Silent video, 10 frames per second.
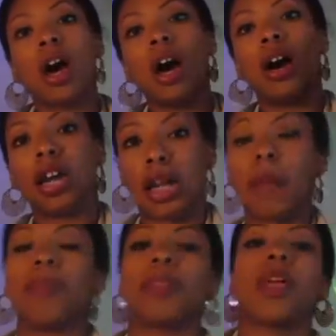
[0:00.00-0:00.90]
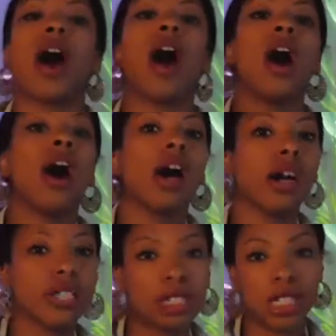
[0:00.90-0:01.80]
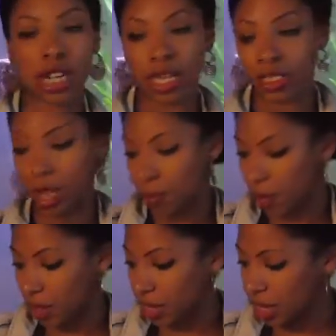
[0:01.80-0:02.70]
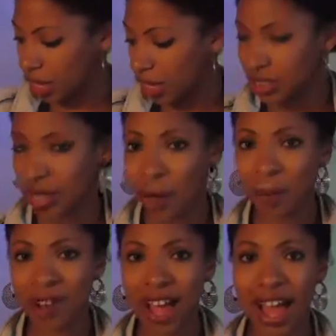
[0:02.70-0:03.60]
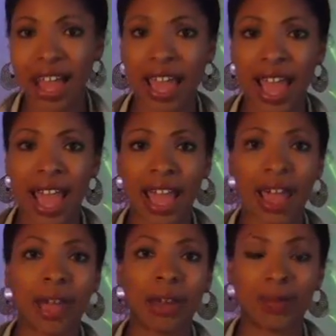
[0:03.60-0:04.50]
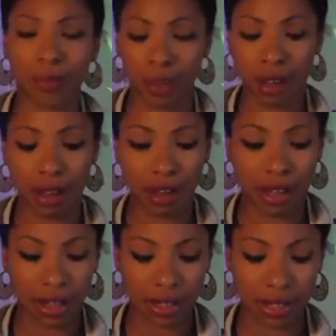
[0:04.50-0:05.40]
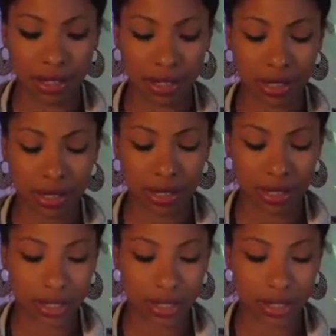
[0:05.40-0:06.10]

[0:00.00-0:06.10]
Okay, on to the next couple. I think the next couple I had was